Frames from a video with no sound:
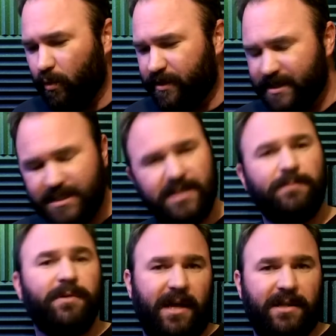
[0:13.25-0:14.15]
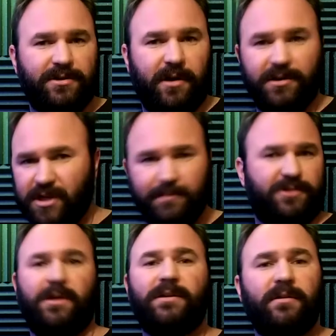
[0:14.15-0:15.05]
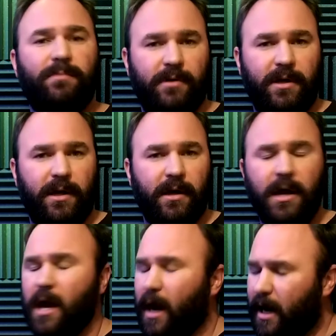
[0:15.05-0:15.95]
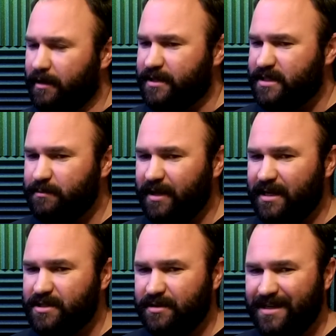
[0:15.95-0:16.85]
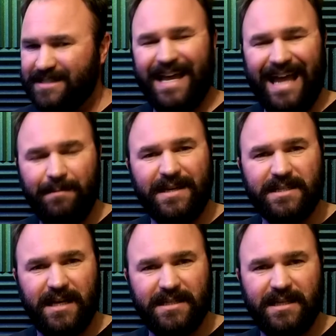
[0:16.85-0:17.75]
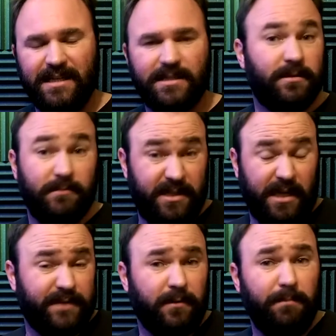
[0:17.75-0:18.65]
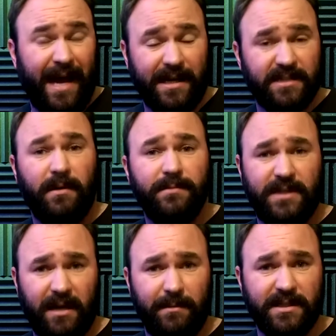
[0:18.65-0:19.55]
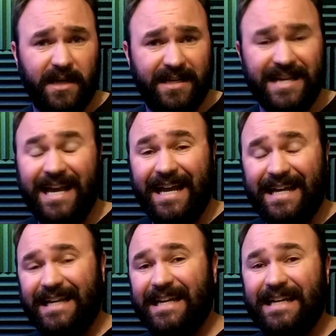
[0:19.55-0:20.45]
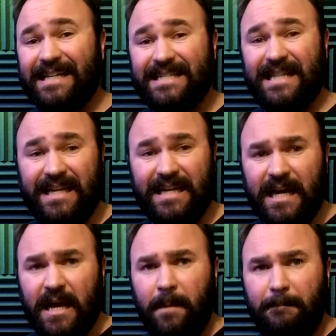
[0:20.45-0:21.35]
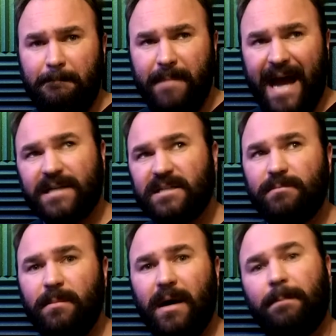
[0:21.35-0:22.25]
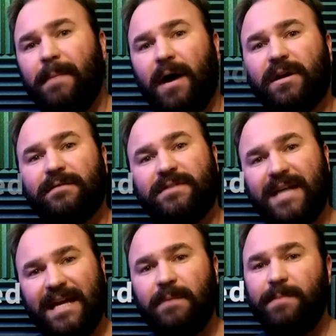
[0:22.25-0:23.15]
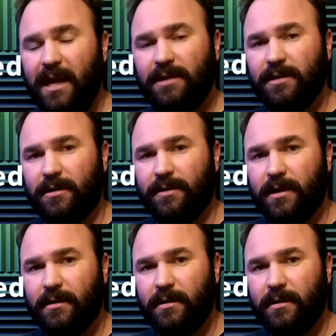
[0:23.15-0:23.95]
the simple answer, I'll jump straight to the point here. The simple answer is MSS stands for maximum segment size, and it is the maximum amount of data payload